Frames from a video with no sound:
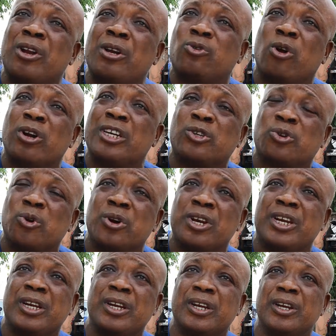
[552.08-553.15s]
told a
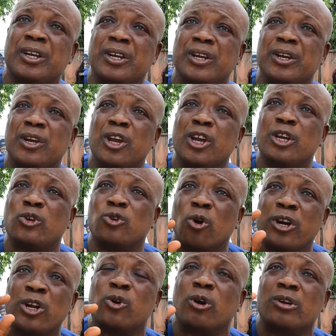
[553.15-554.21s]

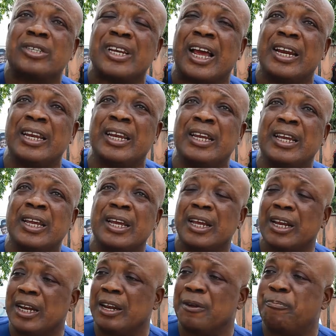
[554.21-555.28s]
story concerning
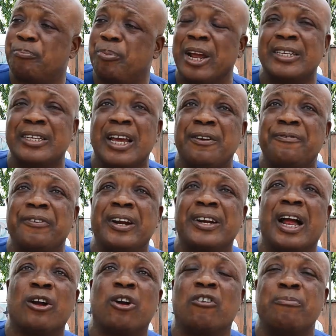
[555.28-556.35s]
the present
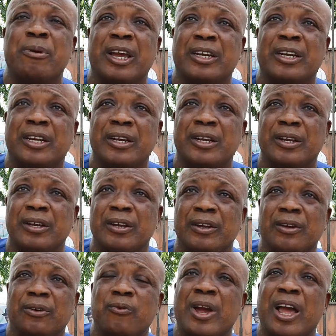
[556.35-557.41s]
federal
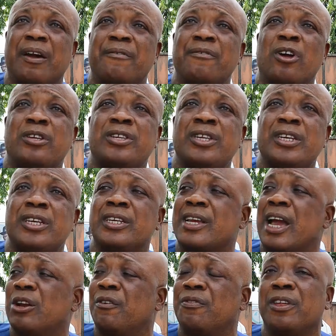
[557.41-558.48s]
government. We have not seen this
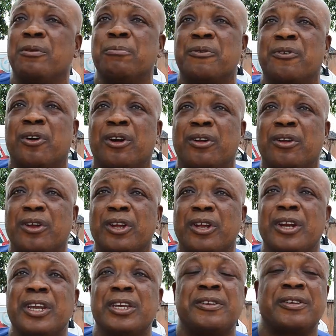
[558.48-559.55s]
kind of thing before.
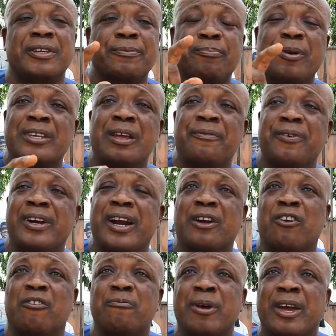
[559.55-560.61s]
This present federal
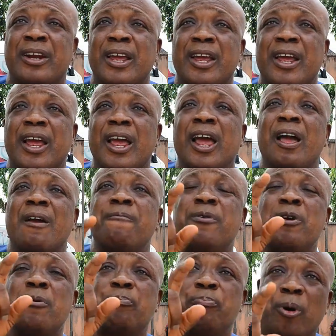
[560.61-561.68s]
government,
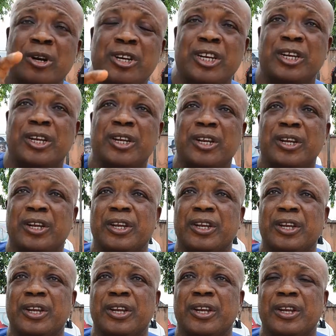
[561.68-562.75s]
everybody
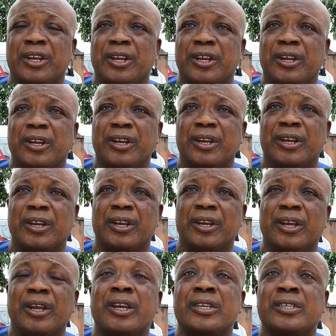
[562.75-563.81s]

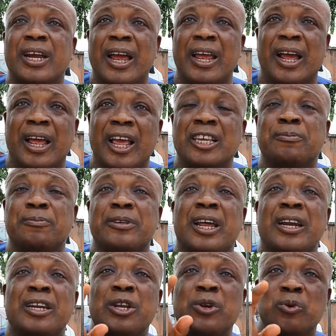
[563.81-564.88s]
is tired,
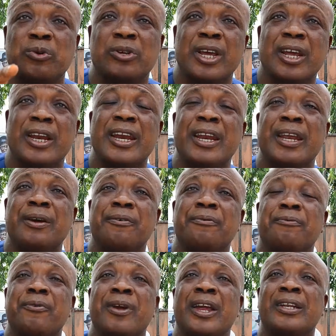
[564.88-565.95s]
especially the youth. They
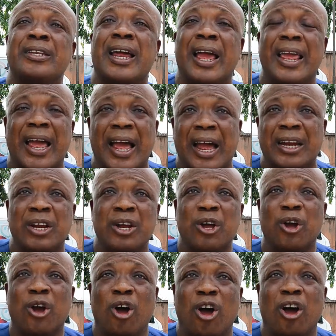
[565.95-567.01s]
were tired
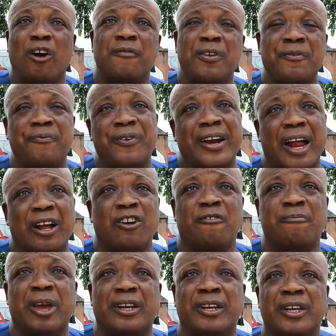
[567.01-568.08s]
of the federal
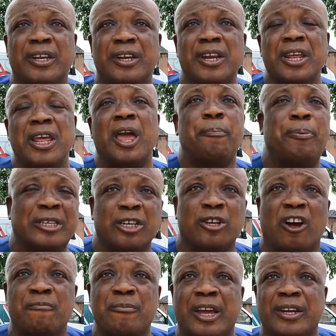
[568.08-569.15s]
government, the APC
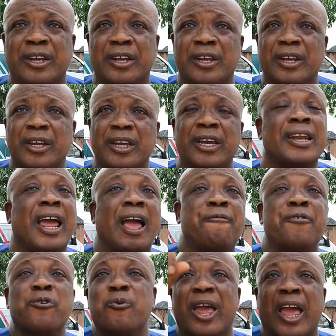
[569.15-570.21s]
government, in
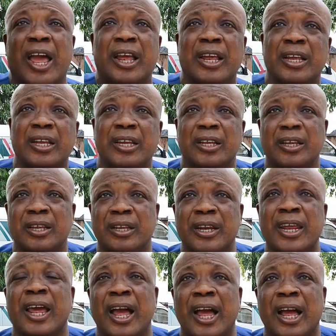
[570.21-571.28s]
everywhere
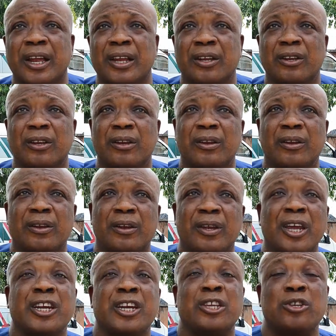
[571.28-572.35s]
they are.
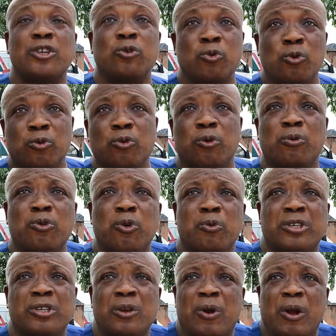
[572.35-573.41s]
It is you
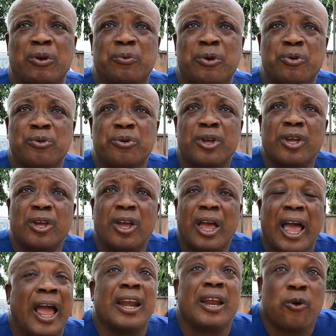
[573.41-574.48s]
will see what they will do.
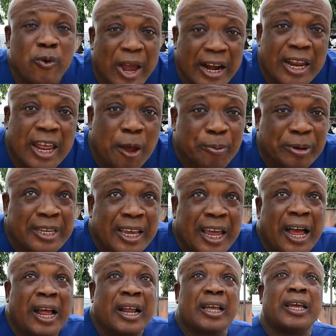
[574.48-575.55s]
Anywhere the APC
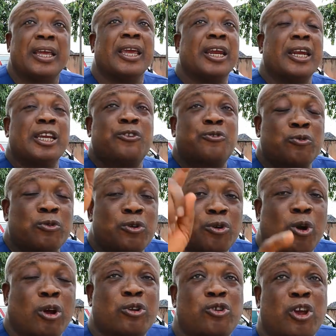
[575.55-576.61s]
are in this, the
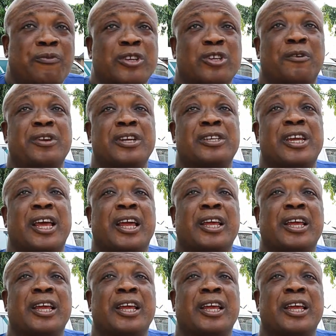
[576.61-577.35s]
whole surface of this